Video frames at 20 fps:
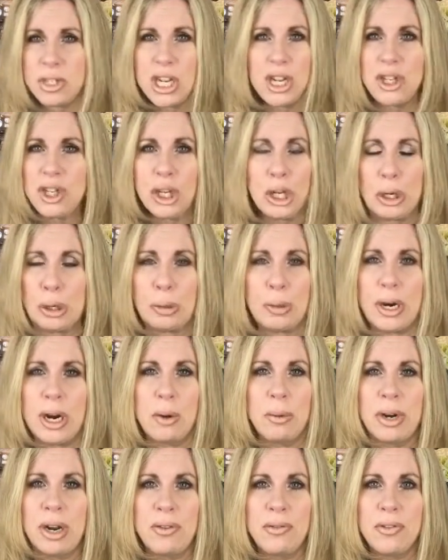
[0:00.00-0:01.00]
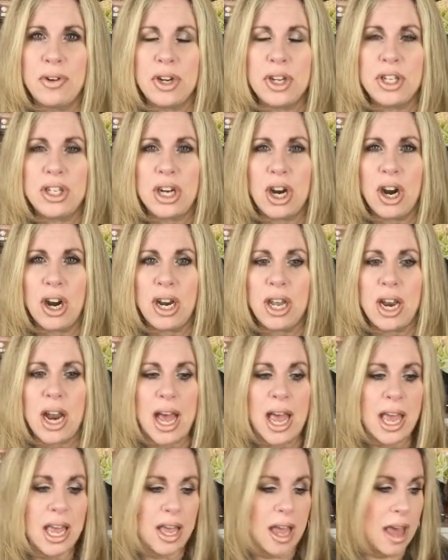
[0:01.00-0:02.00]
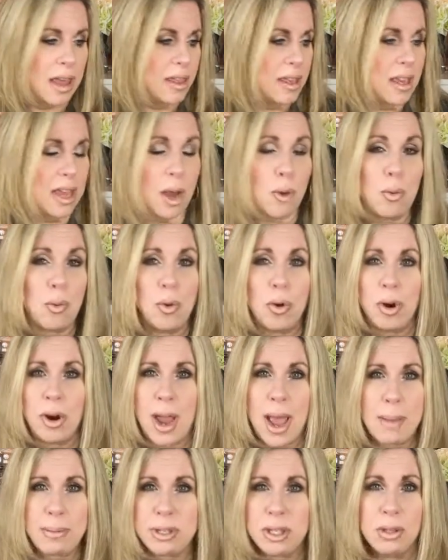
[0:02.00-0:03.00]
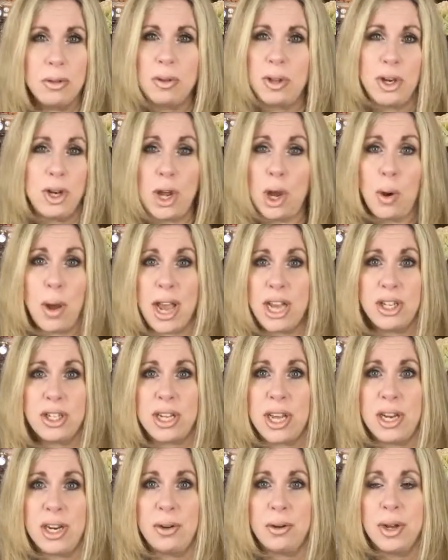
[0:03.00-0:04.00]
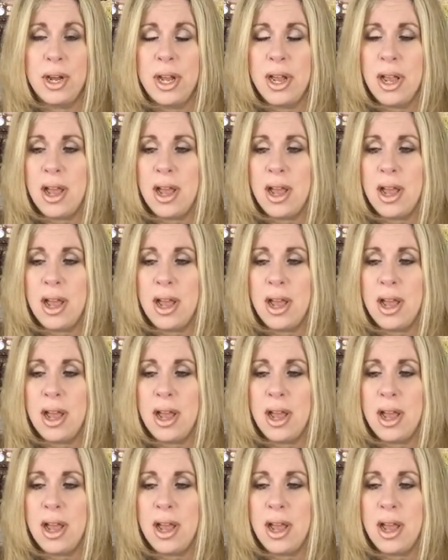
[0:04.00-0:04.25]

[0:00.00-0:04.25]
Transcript: teaching career when I first started, I, I think I wore absolutely no eyeshadow.